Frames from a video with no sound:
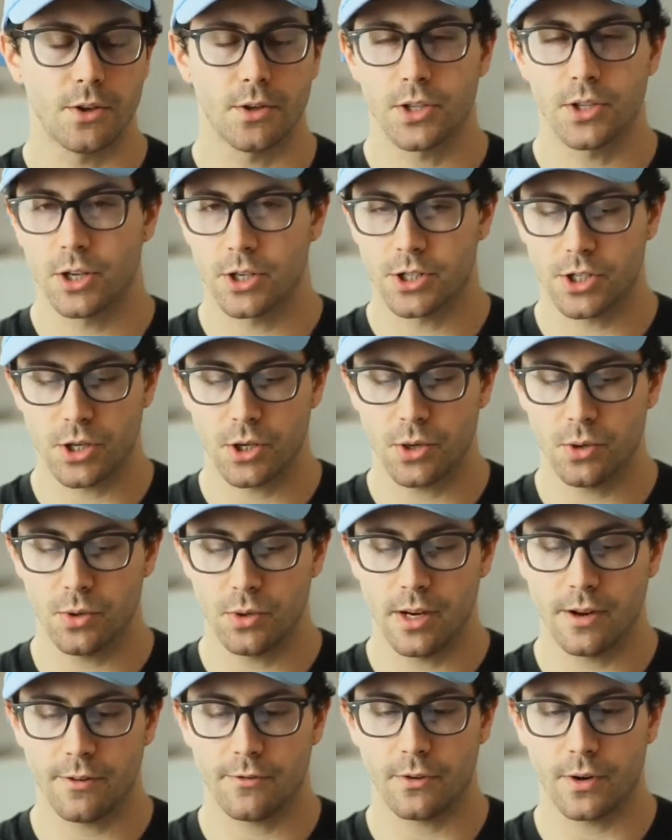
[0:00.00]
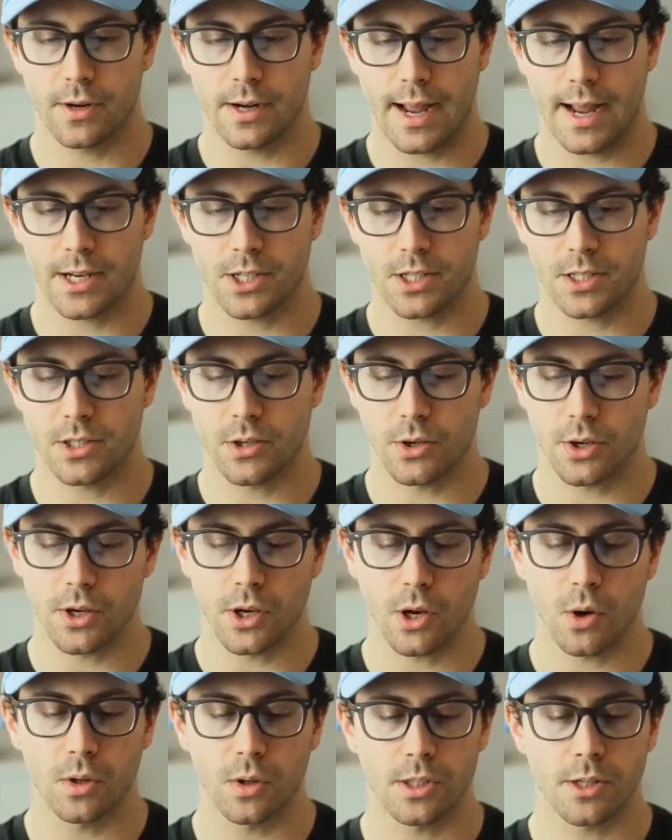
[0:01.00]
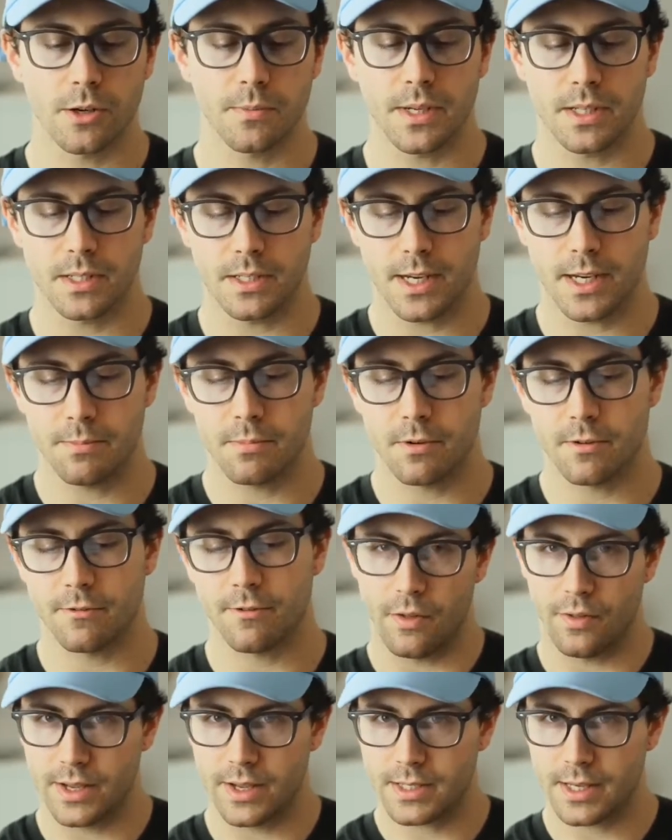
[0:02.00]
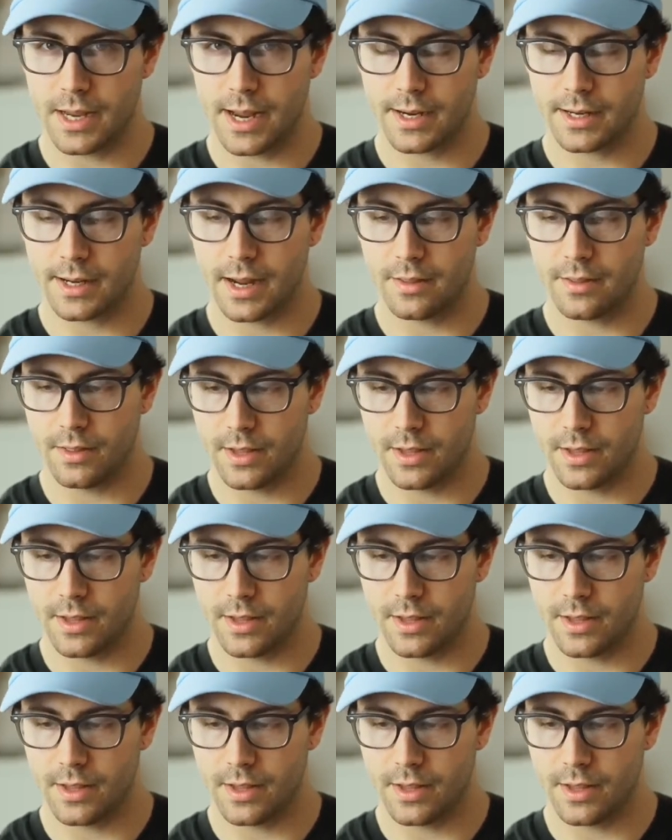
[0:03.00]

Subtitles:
There's 2 different edges, so you can go a little bit deeper on this